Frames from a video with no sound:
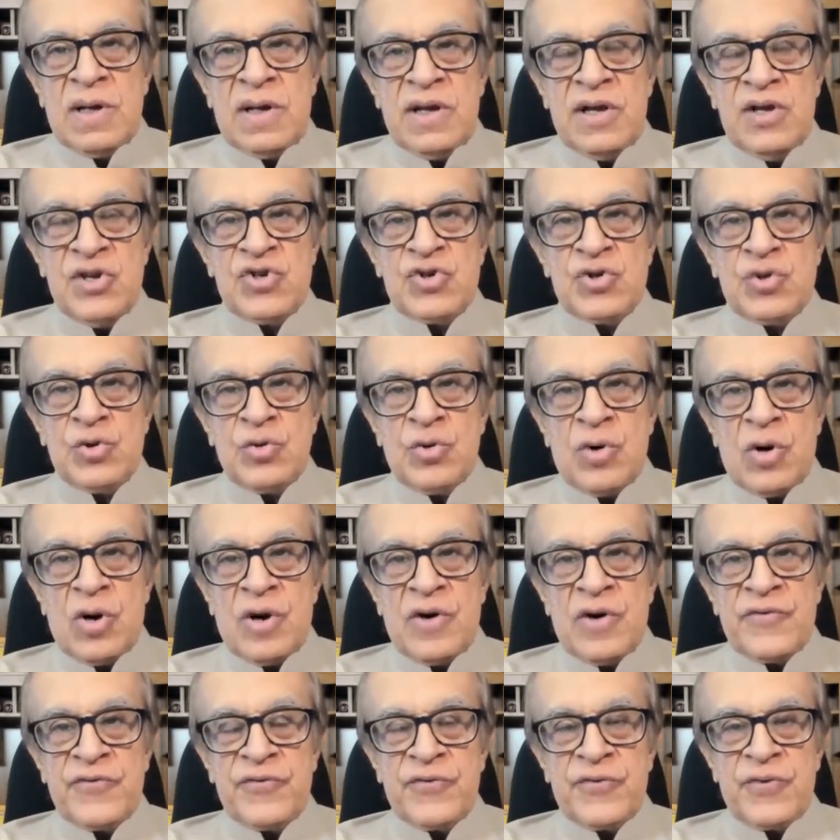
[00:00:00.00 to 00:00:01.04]
issue
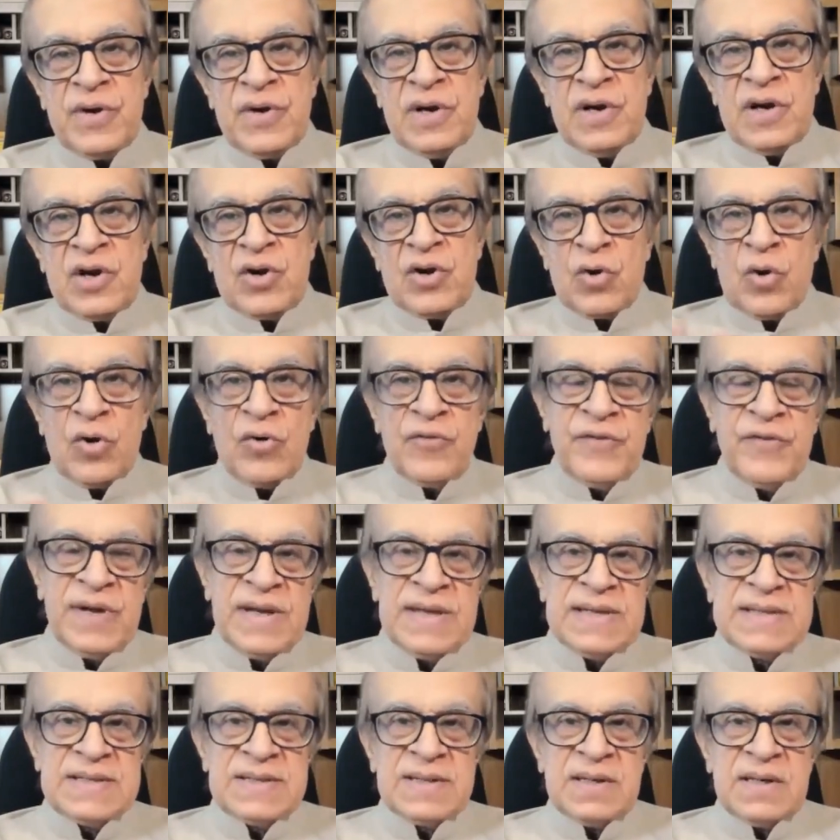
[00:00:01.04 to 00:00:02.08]
of
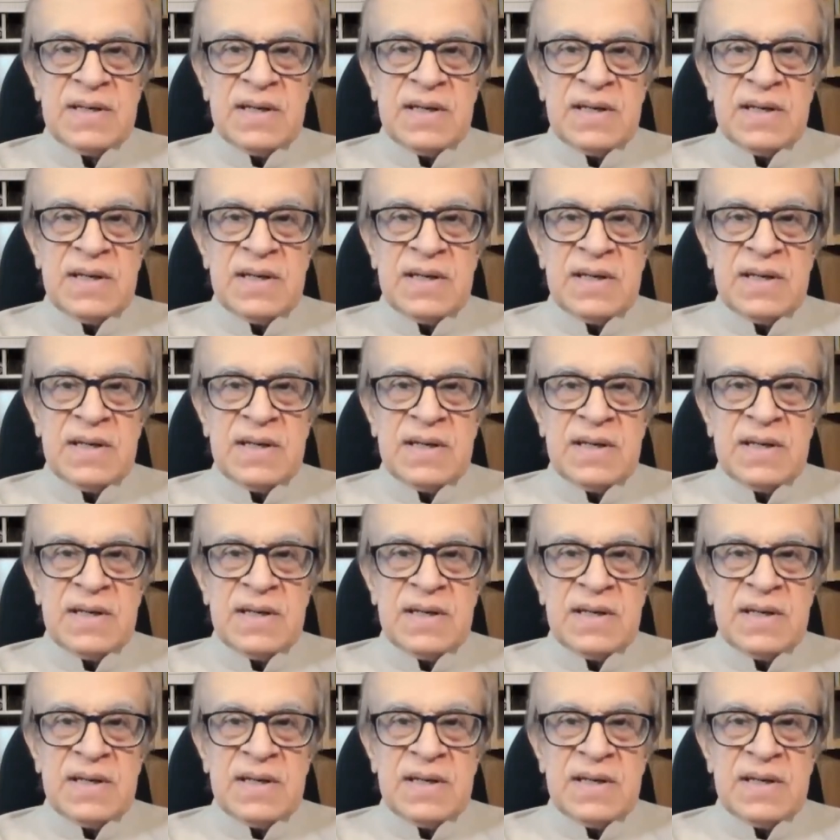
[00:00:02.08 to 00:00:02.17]
COVID,